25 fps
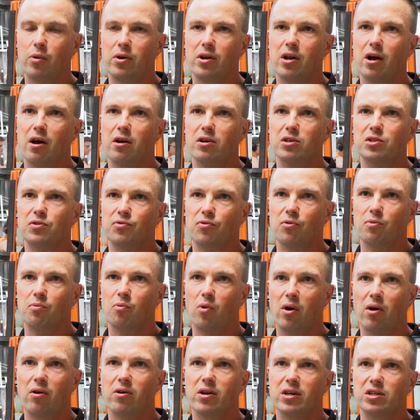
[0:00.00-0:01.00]
Windows from
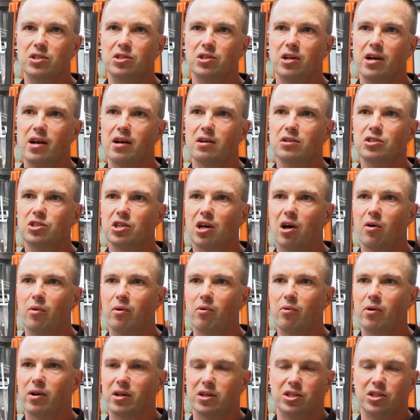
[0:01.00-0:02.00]
where it is now. So we're really